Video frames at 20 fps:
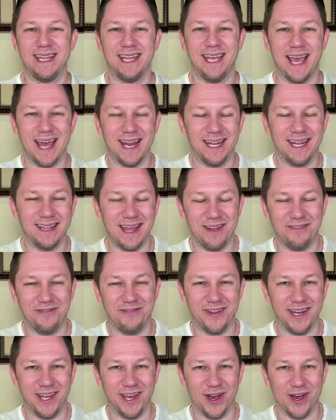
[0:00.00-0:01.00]
the end of that
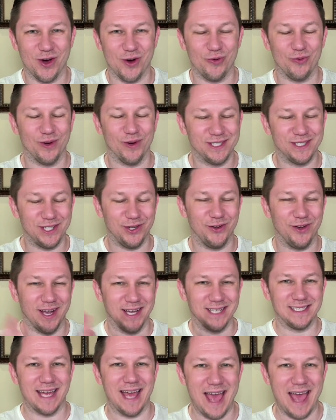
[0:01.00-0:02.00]
video wishing you
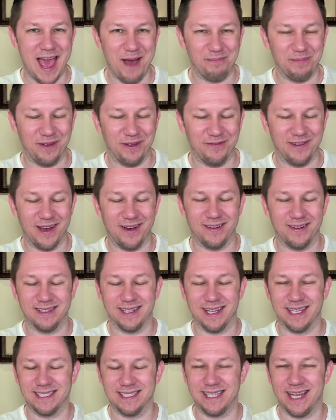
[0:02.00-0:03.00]
guys a happy
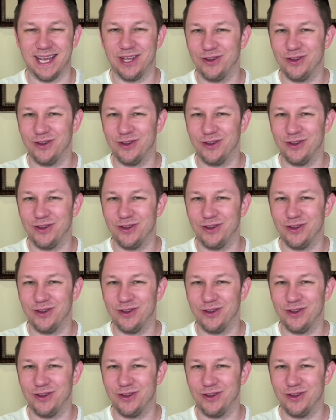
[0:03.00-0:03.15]
Valentine's Day.